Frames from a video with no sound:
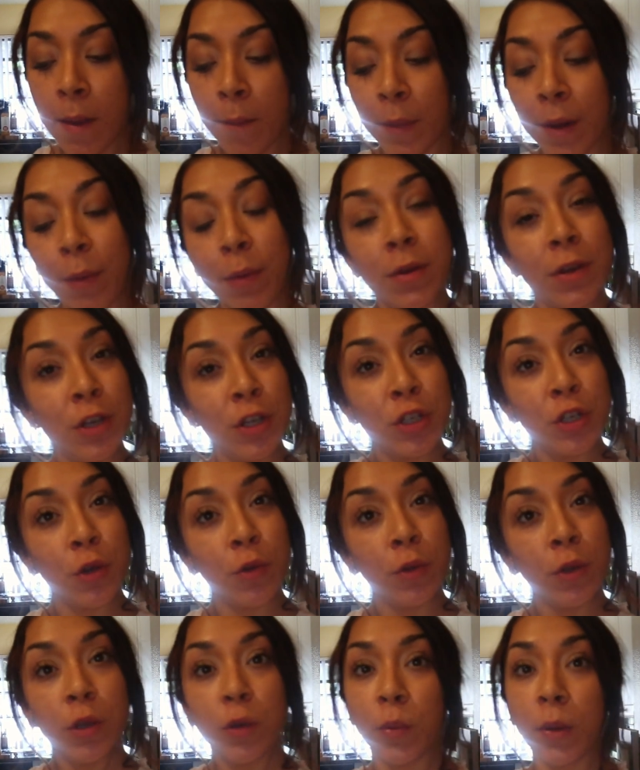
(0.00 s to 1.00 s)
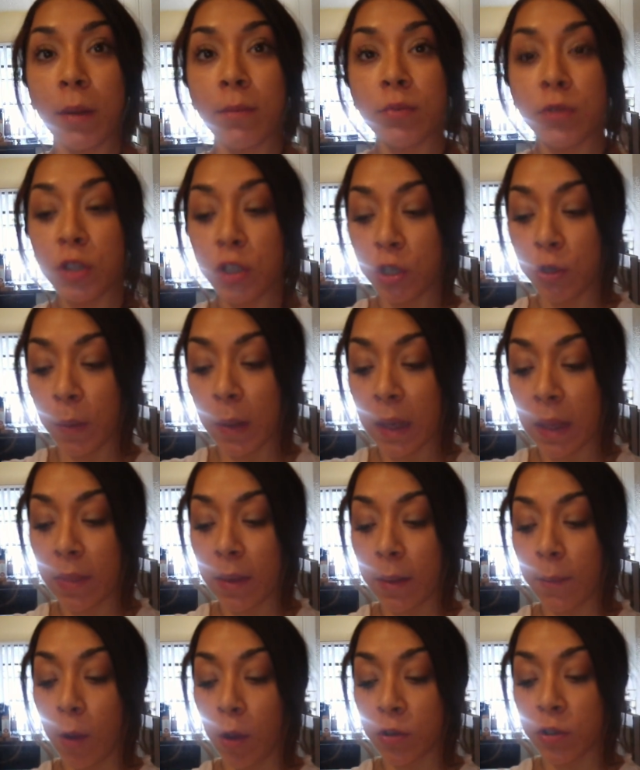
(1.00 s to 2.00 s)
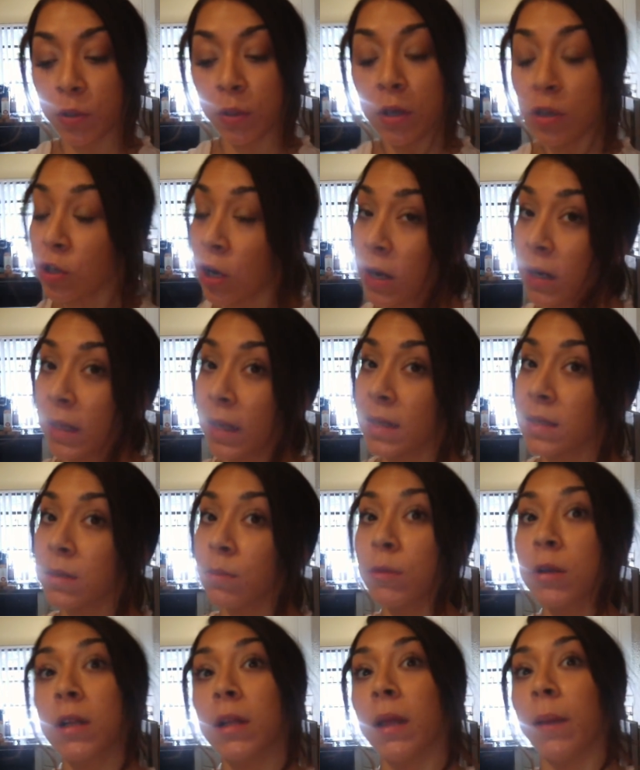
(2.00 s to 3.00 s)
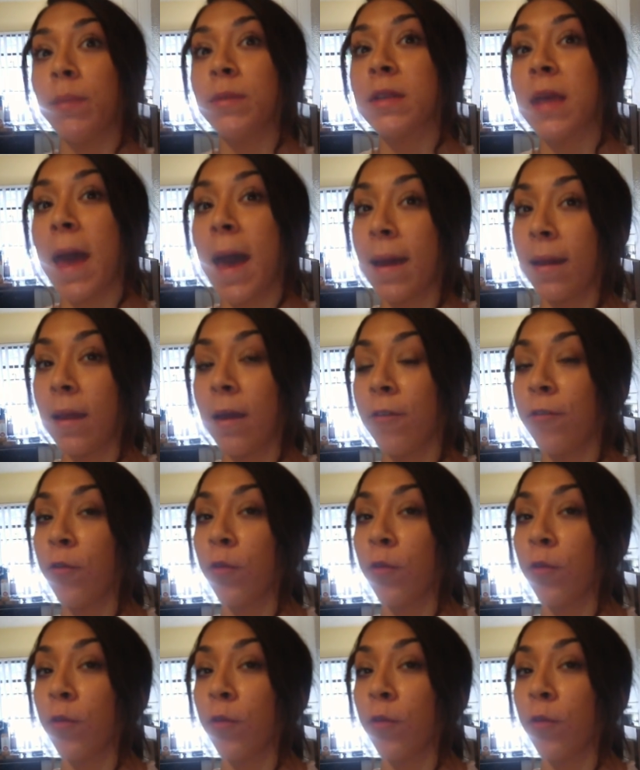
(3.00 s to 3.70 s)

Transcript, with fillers: but I wanted to show you what I'm doing and then I'm also gonna try to get some clips at